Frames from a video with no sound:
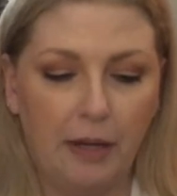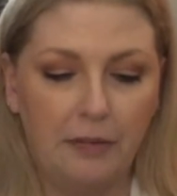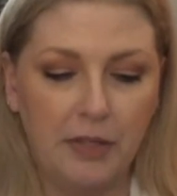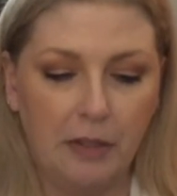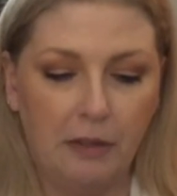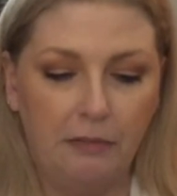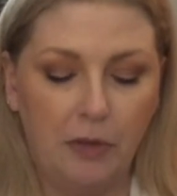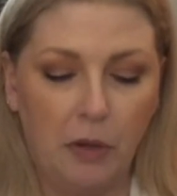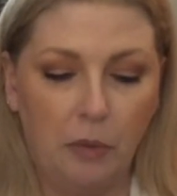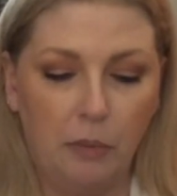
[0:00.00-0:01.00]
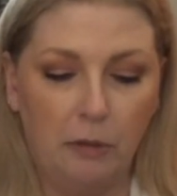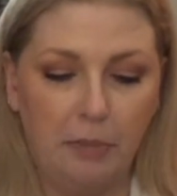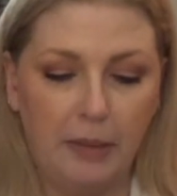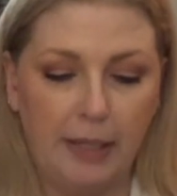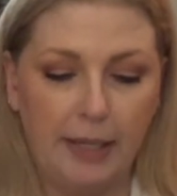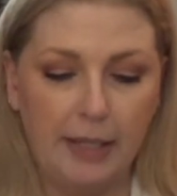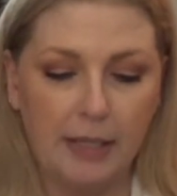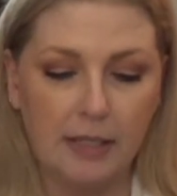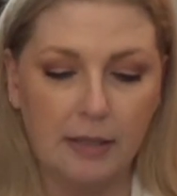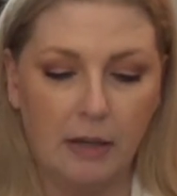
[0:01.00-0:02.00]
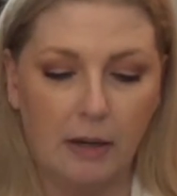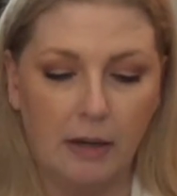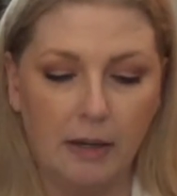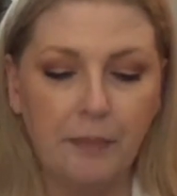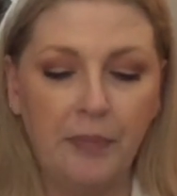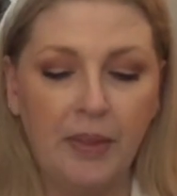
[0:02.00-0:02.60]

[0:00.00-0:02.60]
of cell phone will play next song.